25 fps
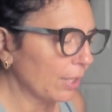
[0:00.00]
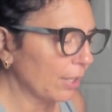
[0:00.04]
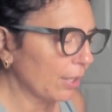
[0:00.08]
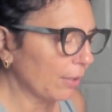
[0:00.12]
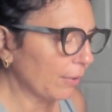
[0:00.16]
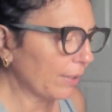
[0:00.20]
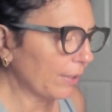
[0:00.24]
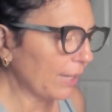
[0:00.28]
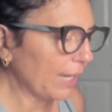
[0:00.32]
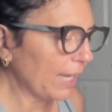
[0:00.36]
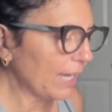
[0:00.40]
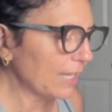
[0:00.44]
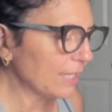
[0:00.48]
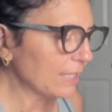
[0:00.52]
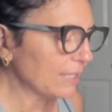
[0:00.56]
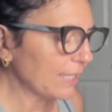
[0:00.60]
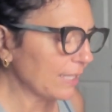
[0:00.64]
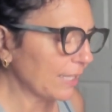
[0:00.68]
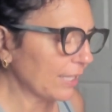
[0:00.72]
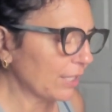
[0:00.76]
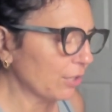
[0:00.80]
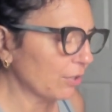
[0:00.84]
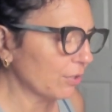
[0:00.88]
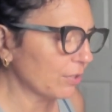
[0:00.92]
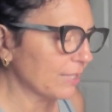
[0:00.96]
Okay, it's
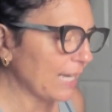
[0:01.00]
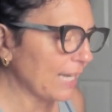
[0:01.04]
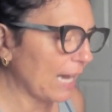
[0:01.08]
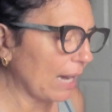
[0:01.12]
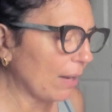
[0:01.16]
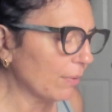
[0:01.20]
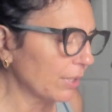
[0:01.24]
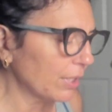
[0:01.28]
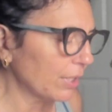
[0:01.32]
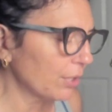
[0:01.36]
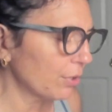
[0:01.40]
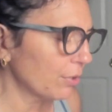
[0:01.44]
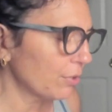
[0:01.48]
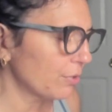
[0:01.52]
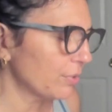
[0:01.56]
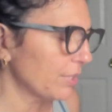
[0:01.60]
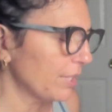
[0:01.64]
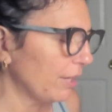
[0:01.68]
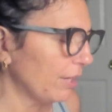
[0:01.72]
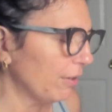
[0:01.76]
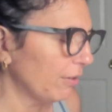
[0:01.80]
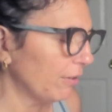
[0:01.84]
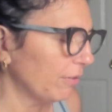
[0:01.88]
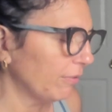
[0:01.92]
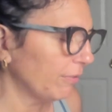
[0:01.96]
like you're doubting
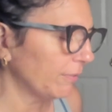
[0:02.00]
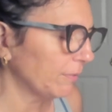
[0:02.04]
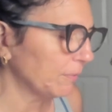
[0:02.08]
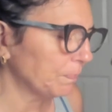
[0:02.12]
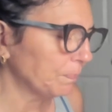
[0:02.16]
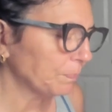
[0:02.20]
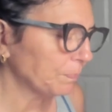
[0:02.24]
yourself